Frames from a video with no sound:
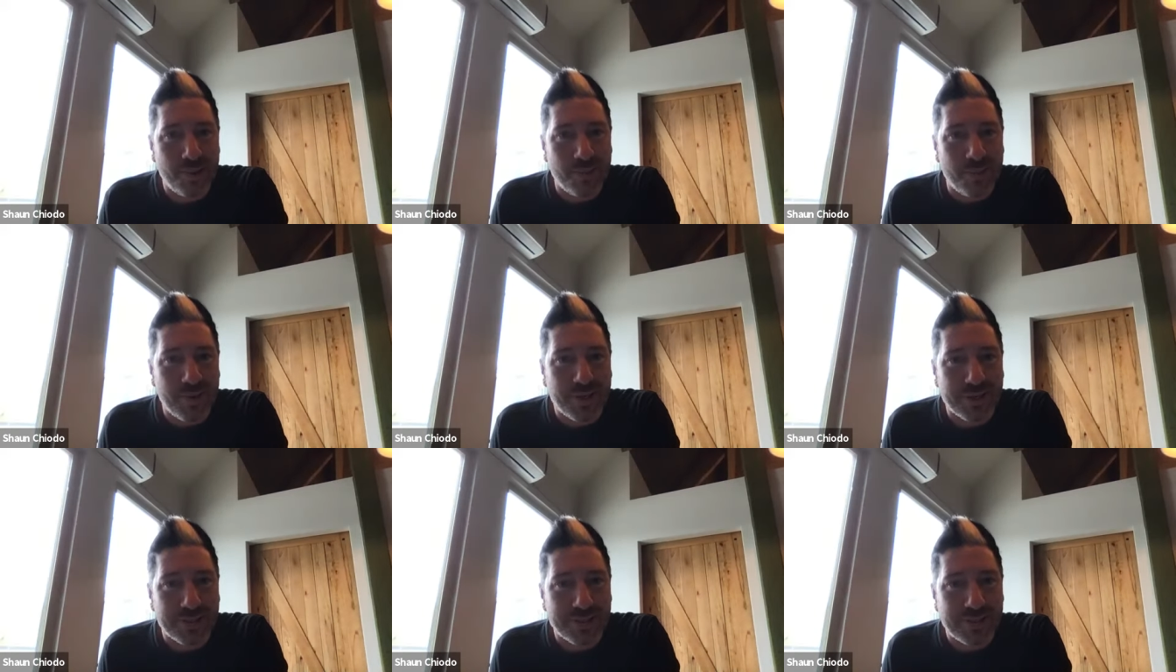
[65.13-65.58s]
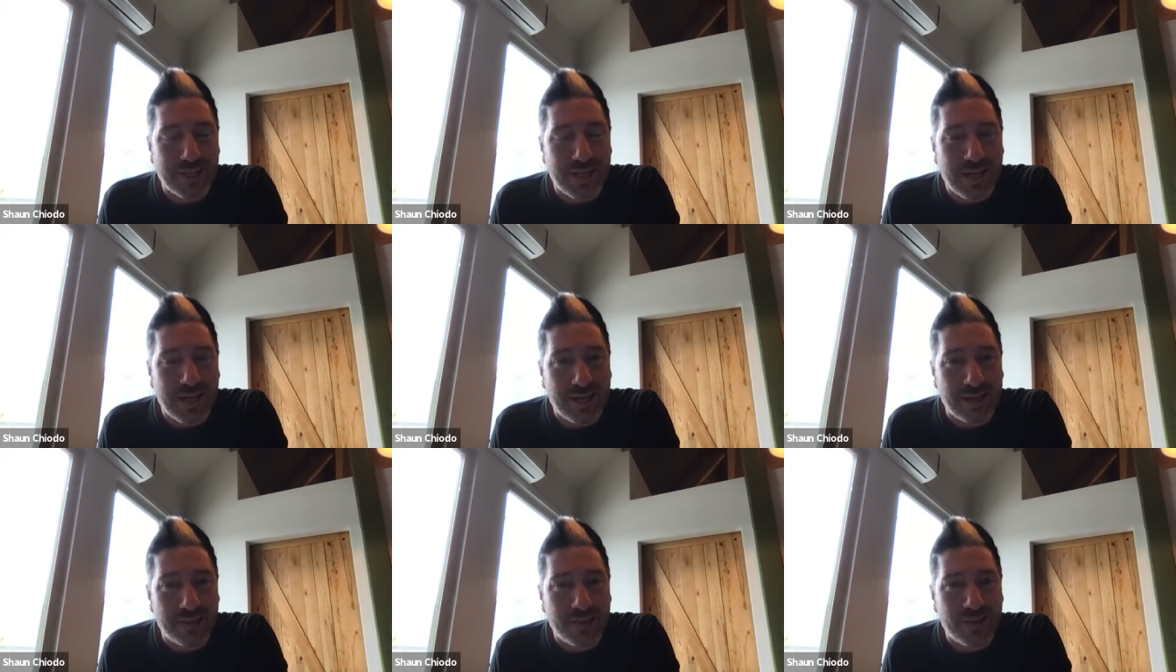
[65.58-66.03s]
Because
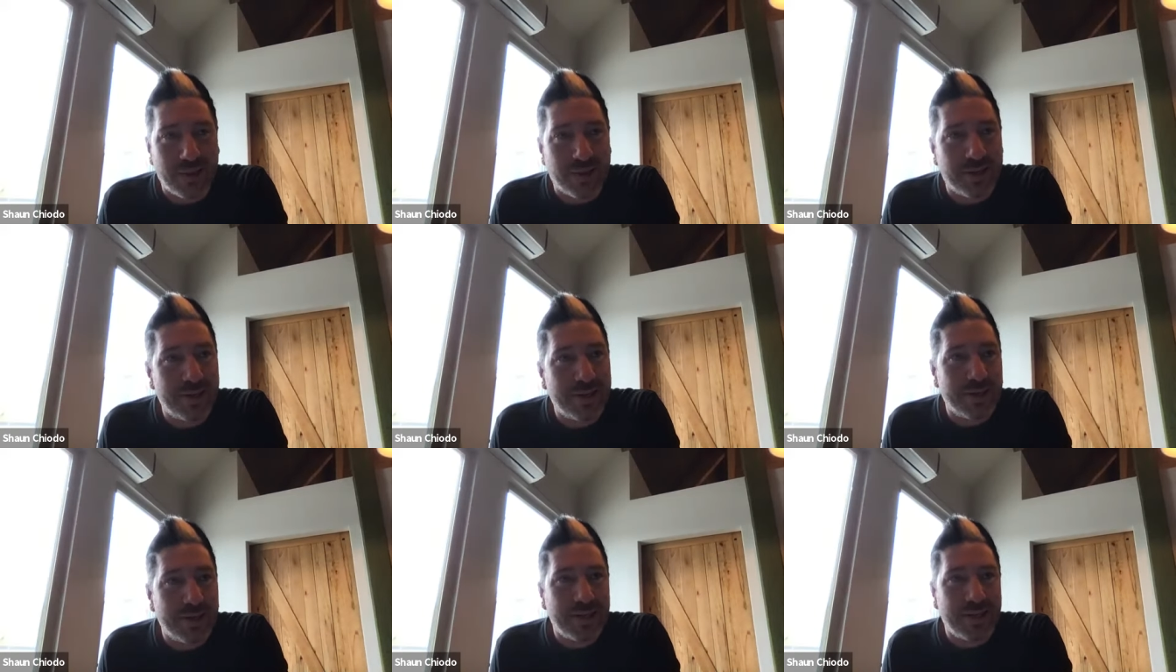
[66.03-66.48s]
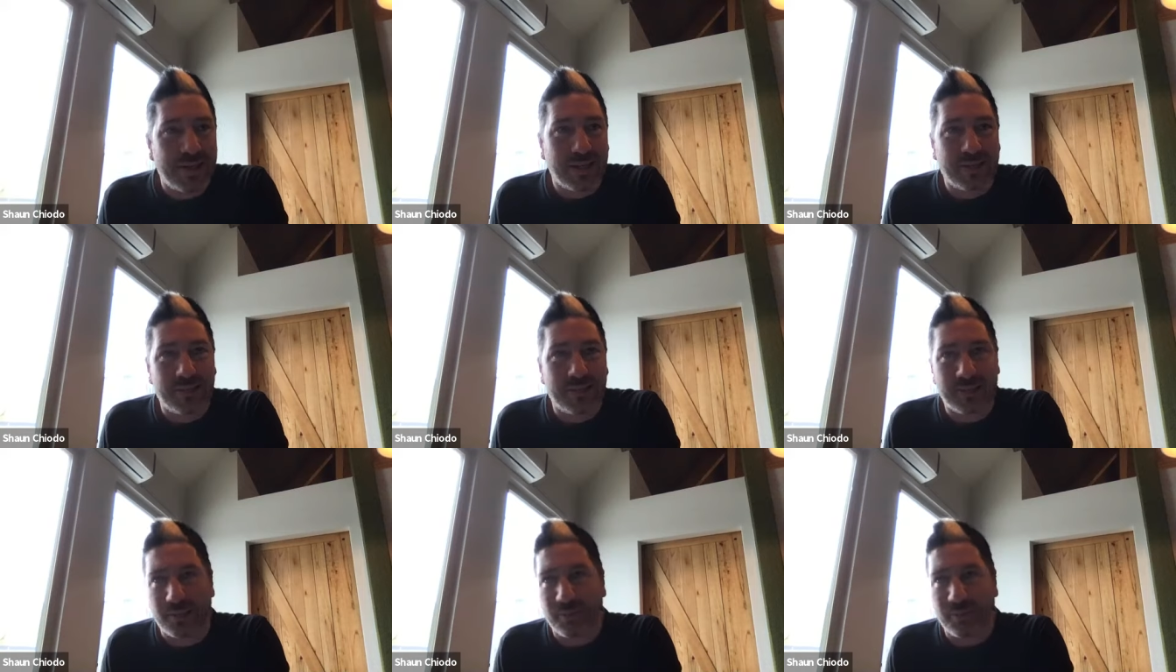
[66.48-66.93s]
in the,
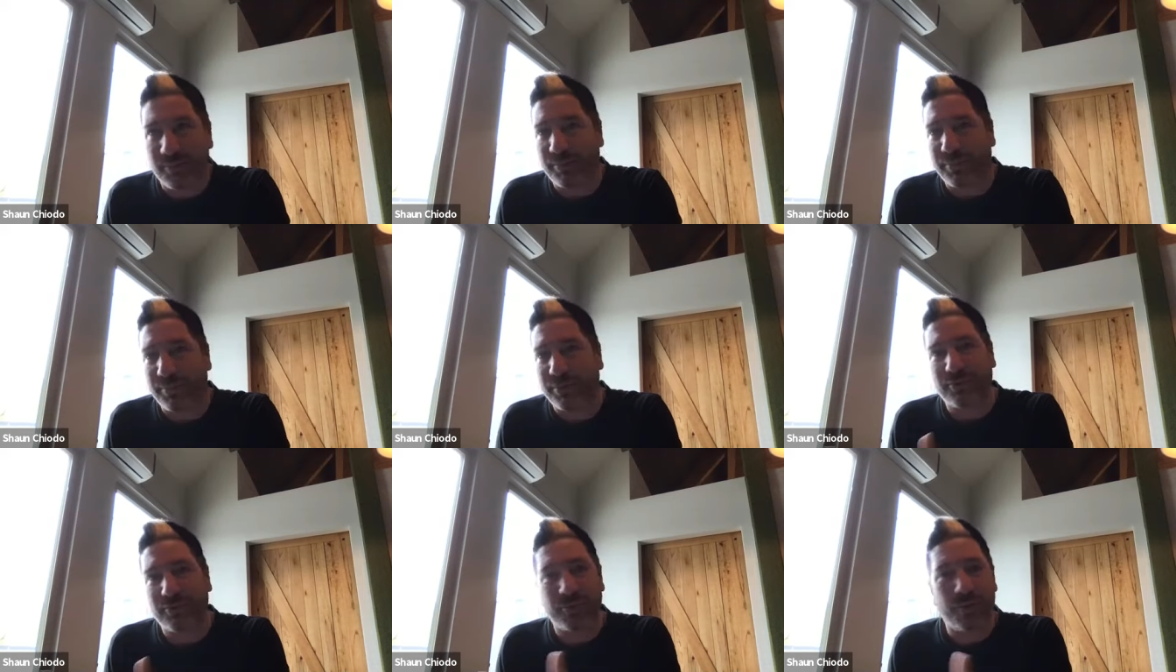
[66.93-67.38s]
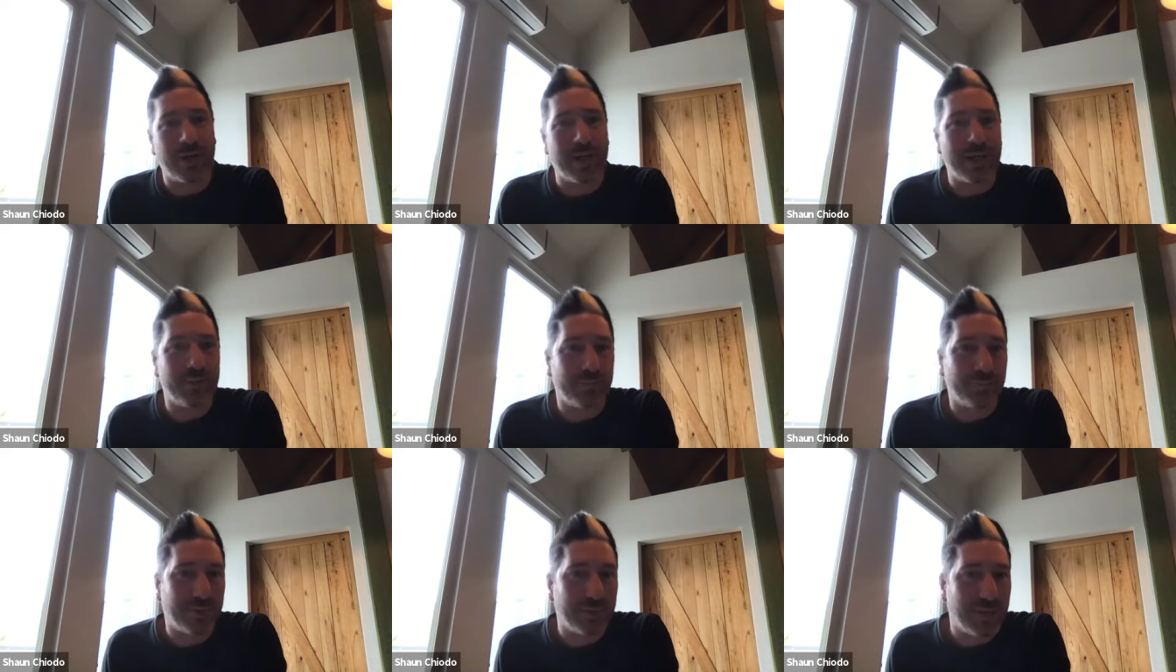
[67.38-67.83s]
in the
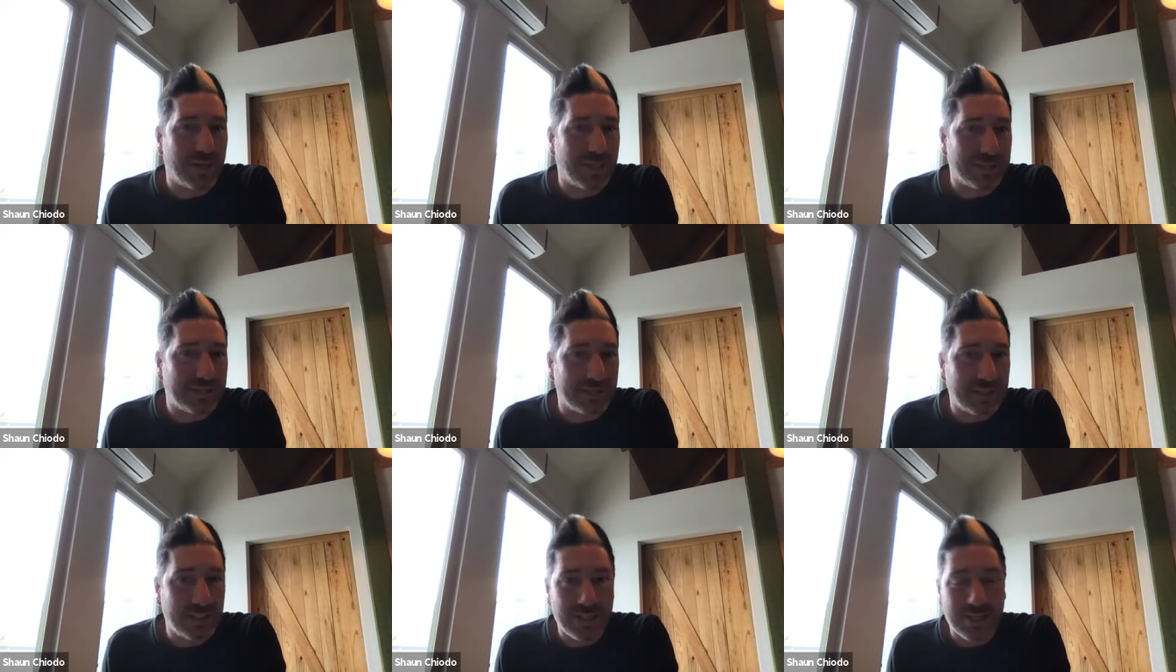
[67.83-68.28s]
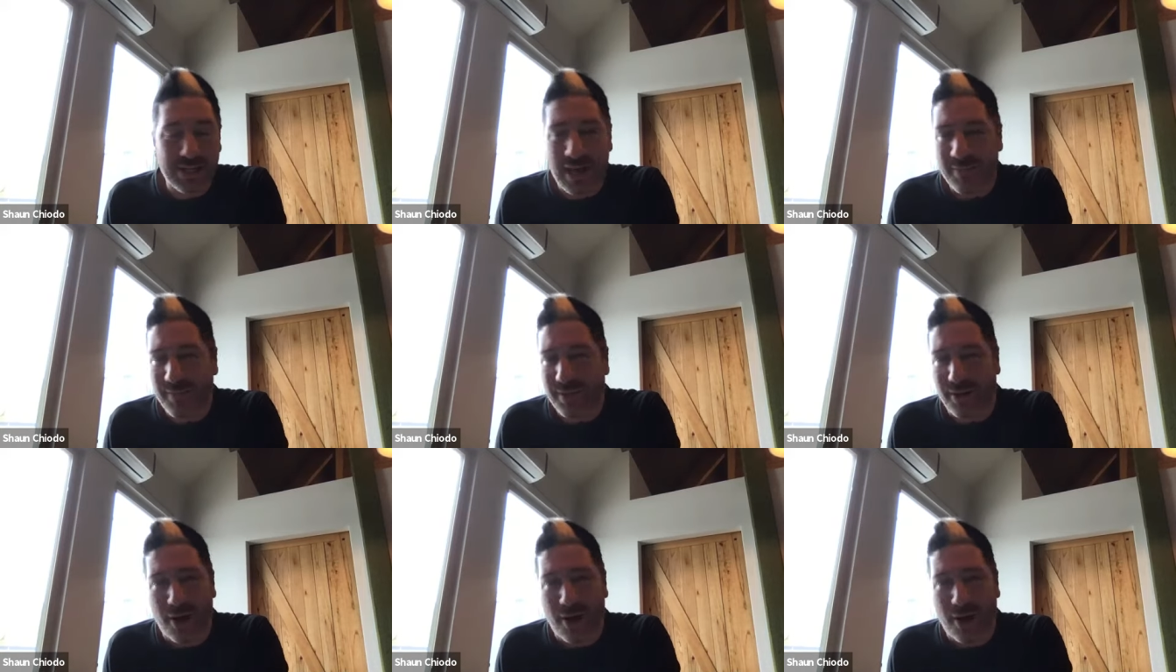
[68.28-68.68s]
20 plus year, I mean,